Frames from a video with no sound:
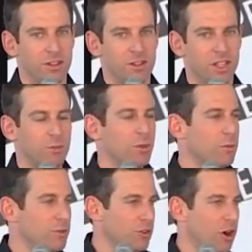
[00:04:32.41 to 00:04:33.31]
to keep them
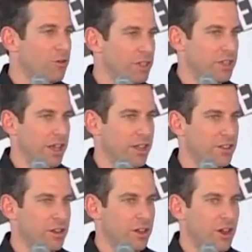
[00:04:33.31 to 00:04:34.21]
from starving to
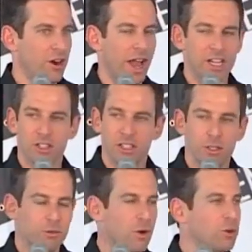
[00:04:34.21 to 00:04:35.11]
death are actually
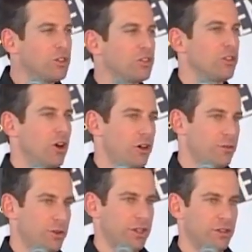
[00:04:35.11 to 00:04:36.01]
devotional
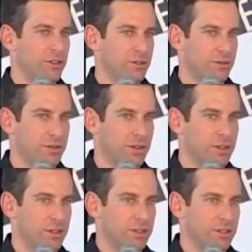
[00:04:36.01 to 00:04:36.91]
offerings
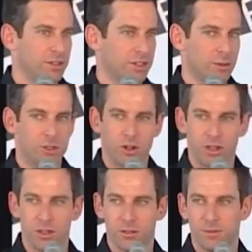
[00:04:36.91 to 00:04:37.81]
to Kim
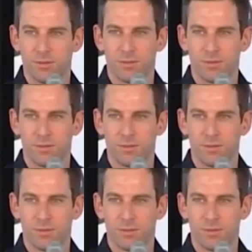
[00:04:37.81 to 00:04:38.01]
Jong-il.